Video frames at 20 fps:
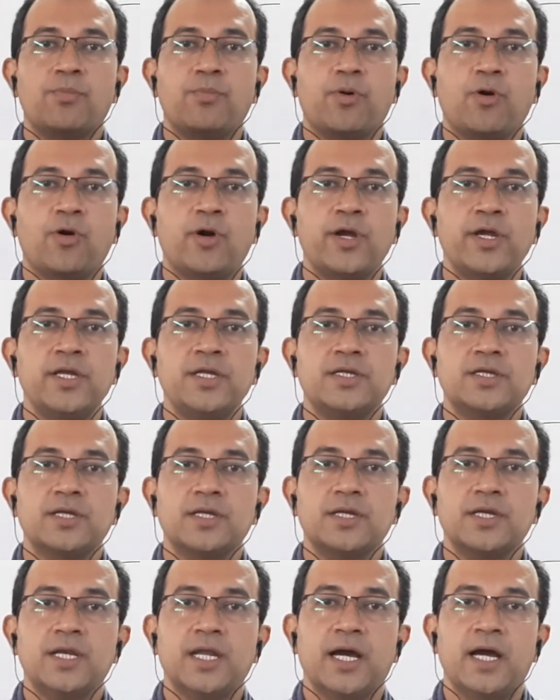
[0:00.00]

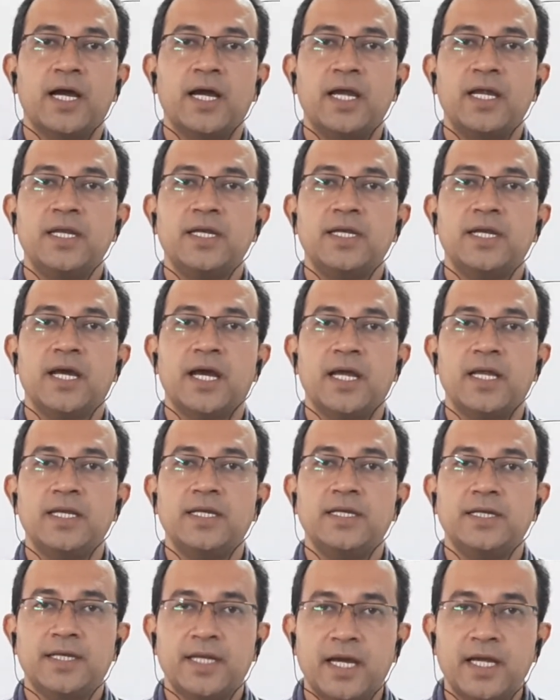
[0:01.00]

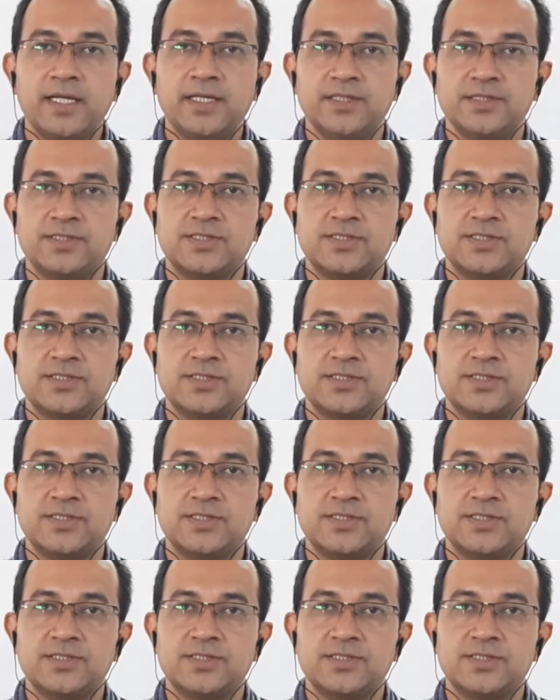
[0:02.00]
0.999